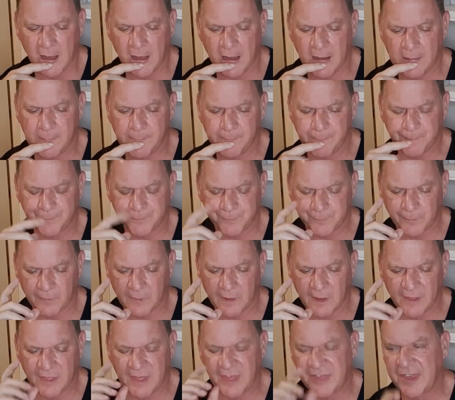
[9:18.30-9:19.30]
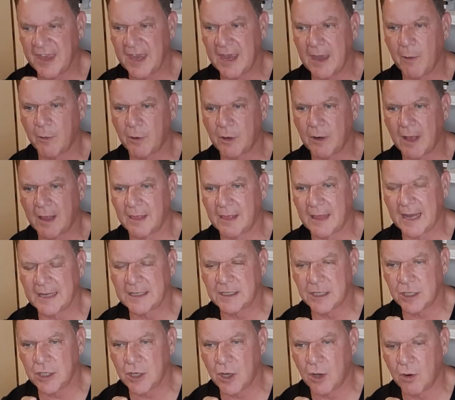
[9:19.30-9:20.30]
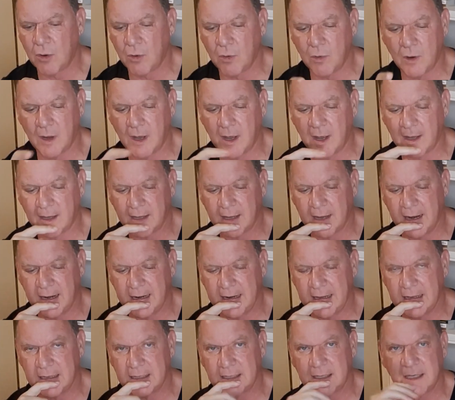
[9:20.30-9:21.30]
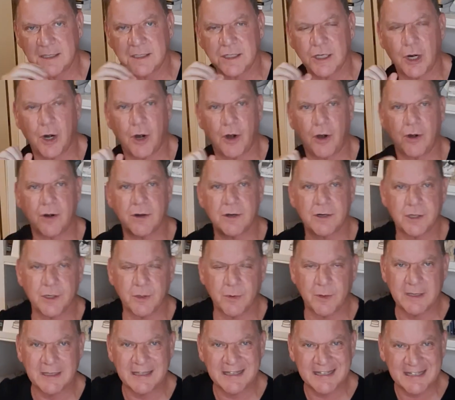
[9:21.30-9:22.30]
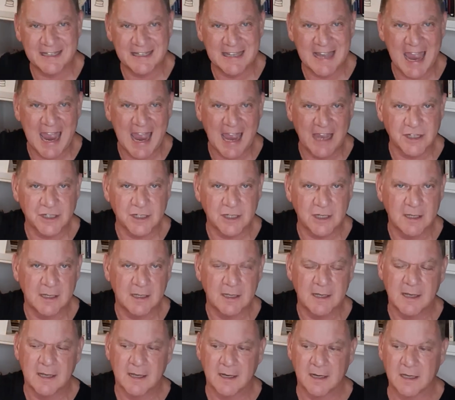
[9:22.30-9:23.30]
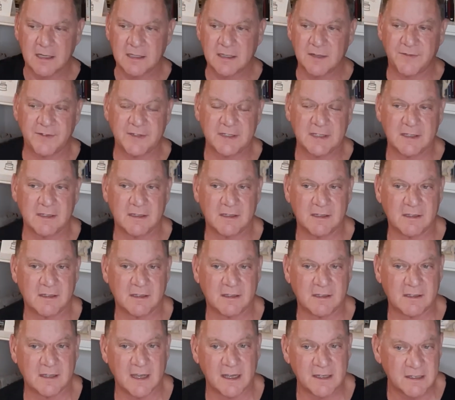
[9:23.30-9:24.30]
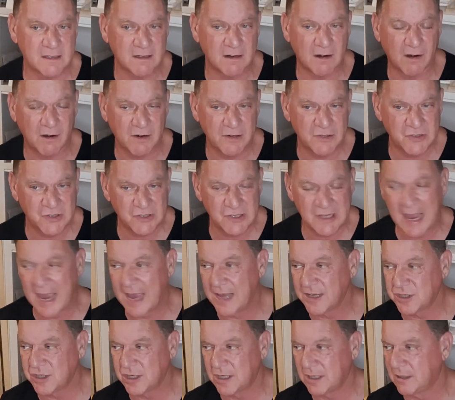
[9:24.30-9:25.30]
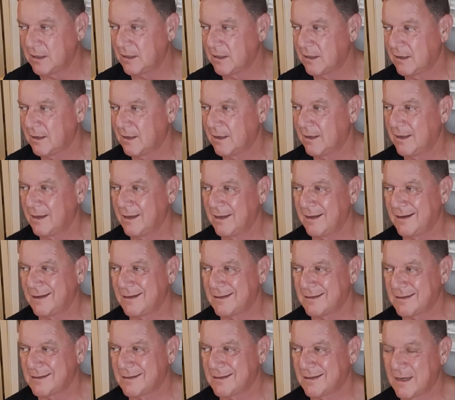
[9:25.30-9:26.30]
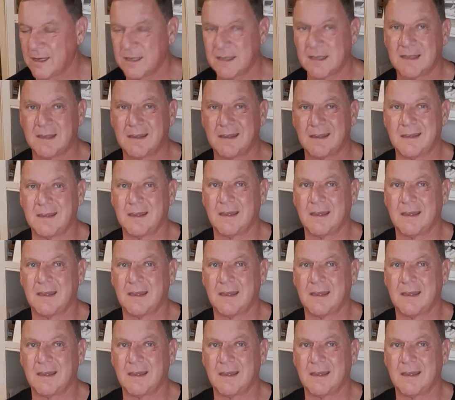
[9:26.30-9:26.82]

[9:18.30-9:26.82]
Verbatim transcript: Um, the thing I would like to know, uh, Katie, does it hurt doing the snatch? Because if it doesn't hurt snatching, and it because